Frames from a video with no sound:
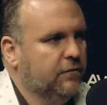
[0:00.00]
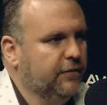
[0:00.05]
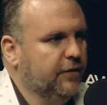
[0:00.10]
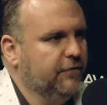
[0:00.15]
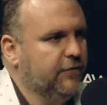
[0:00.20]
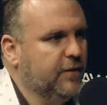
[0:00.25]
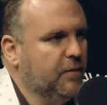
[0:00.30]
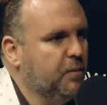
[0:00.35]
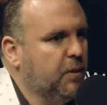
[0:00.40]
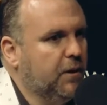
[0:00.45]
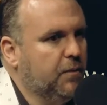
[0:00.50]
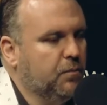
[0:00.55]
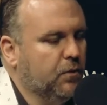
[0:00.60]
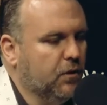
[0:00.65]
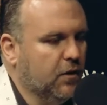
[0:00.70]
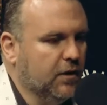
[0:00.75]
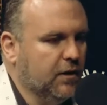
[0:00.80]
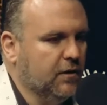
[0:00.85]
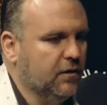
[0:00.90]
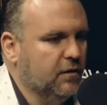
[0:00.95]
50
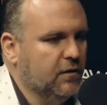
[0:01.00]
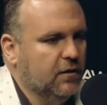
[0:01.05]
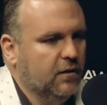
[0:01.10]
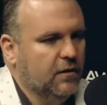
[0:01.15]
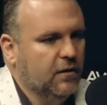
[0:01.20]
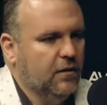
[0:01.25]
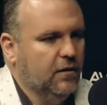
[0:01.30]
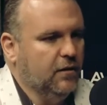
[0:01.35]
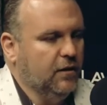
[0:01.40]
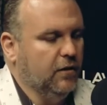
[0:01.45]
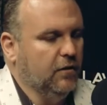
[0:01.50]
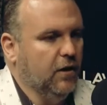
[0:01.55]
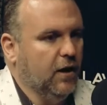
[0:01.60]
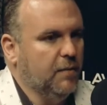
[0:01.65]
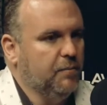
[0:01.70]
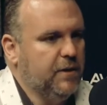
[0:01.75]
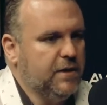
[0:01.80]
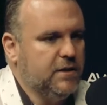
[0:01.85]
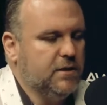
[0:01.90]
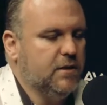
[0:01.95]
people and you know,
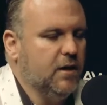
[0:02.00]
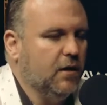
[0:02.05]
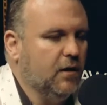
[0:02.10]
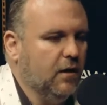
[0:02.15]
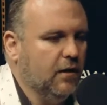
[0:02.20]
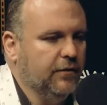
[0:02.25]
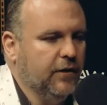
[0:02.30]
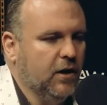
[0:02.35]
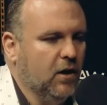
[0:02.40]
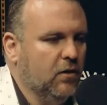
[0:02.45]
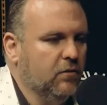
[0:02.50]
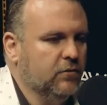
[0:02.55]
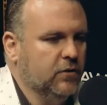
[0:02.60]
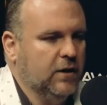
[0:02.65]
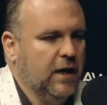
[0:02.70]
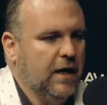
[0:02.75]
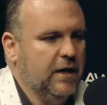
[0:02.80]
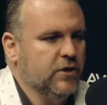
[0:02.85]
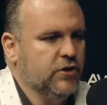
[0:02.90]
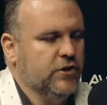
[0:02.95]
I'd be stuck on the
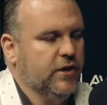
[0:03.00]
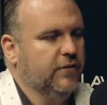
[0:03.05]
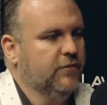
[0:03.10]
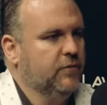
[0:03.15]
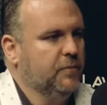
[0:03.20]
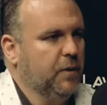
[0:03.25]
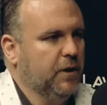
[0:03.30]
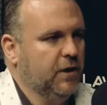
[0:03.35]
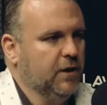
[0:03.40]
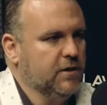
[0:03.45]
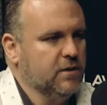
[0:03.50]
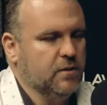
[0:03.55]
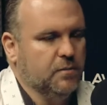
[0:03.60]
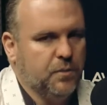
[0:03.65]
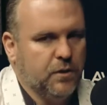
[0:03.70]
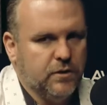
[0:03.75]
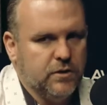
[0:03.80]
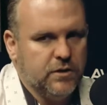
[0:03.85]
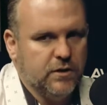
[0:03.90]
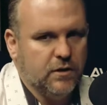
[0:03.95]
overnight shift because the
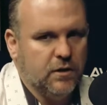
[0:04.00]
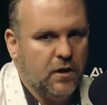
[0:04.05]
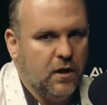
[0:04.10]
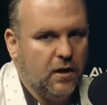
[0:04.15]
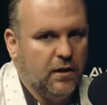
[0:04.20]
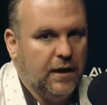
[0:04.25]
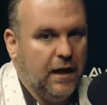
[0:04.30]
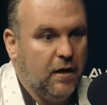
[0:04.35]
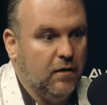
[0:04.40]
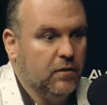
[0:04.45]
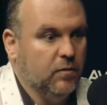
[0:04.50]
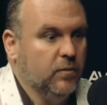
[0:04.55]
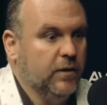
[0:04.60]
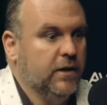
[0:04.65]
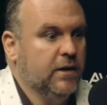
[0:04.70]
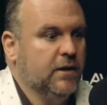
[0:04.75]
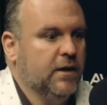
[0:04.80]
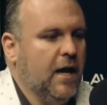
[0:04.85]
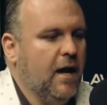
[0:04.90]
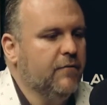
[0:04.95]
person called out and we
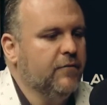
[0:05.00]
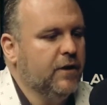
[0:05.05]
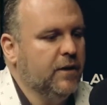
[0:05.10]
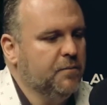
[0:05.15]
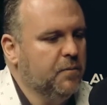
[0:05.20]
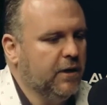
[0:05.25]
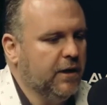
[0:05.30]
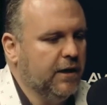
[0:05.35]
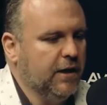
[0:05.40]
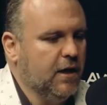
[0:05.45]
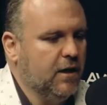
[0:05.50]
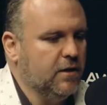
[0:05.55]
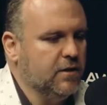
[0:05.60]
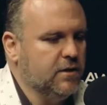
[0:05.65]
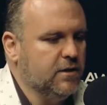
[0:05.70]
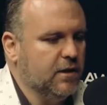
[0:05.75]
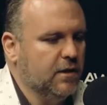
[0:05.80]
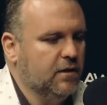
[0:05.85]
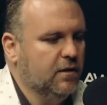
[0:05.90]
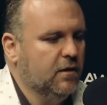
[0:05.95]
didn't have anybody
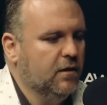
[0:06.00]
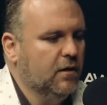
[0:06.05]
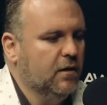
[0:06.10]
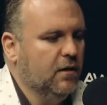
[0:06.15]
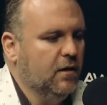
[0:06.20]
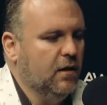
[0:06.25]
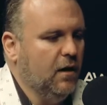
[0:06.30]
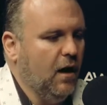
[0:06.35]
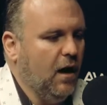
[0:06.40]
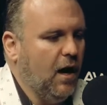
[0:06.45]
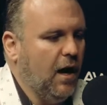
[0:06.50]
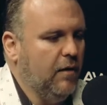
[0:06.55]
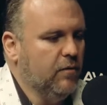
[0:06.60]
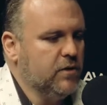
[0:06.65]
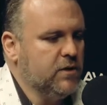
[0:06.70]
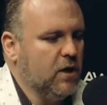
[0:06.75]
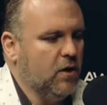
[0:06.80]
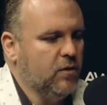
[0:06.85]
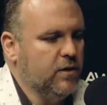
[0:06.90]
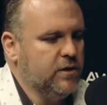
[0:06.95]
else and I
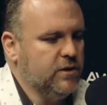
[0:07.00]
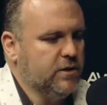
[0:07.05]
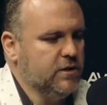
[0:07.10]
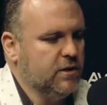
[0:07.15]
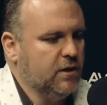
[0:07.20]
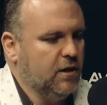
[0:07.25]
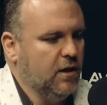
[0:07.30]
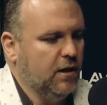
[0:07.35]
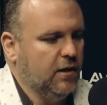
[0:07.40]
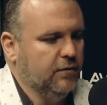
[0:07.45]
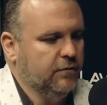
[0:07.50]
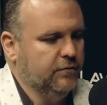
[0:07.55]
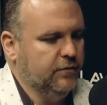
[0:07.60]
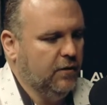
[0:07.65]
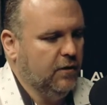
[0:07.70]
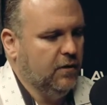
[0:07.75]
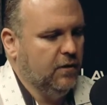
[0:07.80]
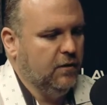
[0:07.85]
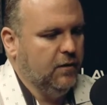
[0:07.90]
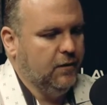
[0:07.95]
was always just kind of
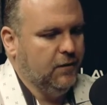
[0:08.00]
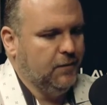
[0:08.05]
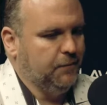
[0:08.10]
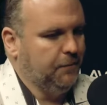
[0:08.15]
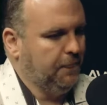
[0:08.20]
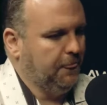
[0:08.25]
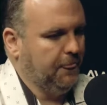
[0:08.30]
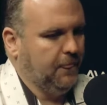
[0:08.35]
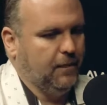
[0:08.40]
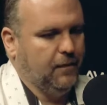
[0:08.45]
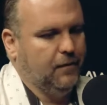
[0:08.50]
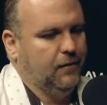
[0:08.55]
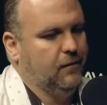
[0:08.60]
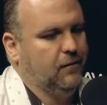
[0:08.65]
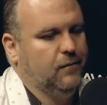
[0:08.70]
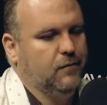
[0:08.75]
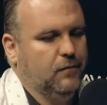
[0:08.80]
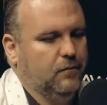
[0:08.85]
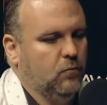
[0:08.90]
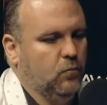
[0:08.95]

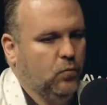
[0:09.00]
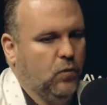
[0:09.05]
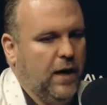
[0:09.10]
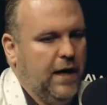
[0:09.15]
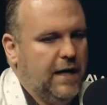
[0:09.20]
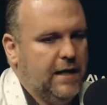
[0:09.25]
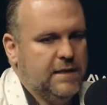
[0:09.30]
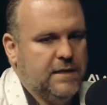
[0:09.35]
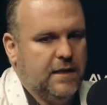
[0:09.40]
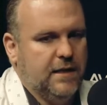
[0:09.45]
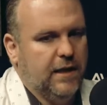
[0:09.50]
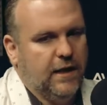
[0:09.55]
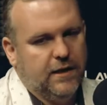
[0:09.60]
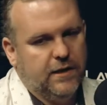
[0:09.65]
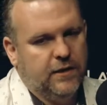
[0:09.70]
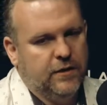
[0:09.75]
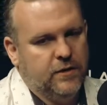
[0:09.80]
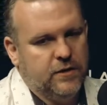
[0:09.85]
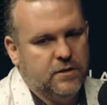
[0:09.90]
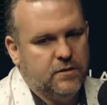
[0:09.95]
raised that
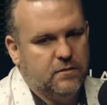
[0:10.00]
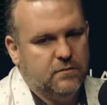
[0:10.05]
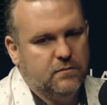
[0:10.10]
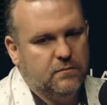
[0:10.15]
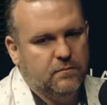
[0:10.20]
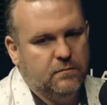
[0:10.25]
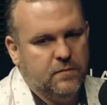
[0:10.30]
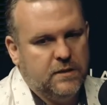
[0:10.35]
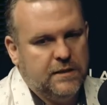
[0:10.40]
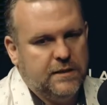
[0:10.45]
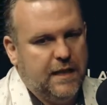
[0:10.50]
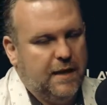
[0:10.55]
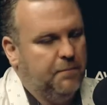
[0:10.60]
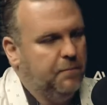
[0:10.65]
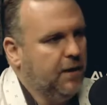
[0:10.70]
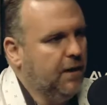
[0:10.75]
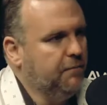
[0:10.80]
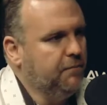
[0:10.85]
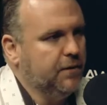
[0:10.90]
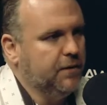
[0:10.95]
you just step
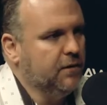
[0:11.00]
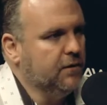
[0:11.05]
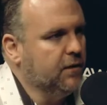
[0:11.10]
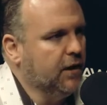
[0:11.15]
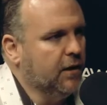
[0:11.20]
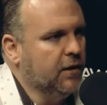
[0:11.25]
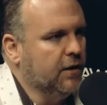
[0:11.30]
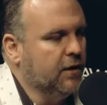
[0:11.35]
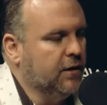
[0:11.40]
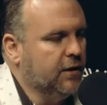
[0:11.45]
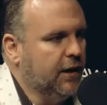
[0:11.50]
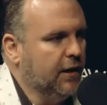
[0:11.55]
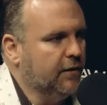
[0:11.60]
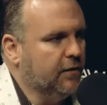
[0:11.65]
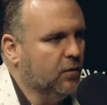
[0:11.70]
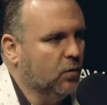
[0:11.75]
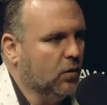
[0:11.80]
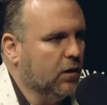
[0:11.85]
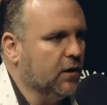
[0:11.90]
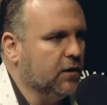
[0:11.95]
up and and get
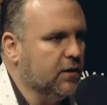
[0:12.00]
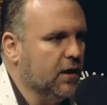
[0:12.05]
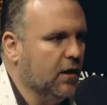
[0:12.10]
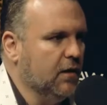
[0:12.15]
the work Do done.